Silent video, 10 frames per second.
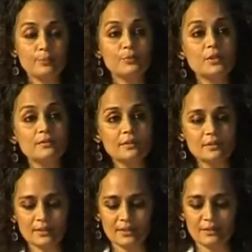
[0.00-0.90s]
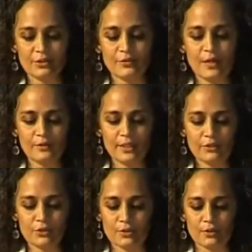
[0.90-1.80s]
The Observer Research
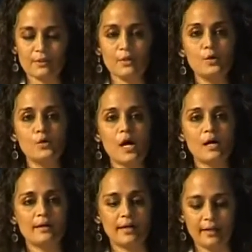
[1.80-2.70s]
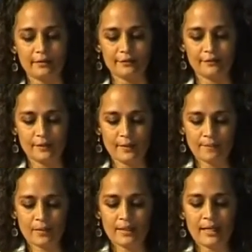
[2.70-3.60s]
Foundation, ORF,
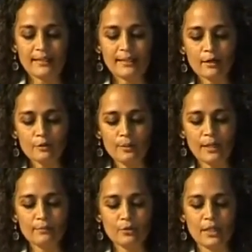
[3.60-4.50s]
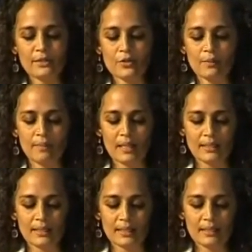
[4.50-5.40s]
endowed by Mukesh
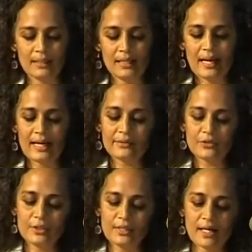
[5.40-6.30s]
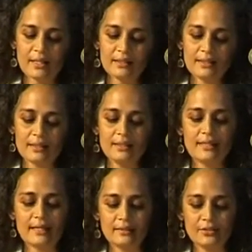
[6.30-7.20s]
Ambani, has retired
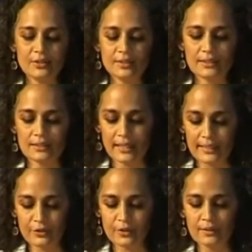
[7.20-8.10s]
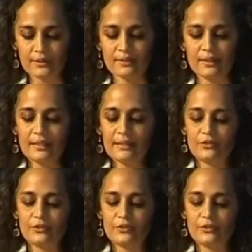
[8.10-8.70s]
intelligence agents,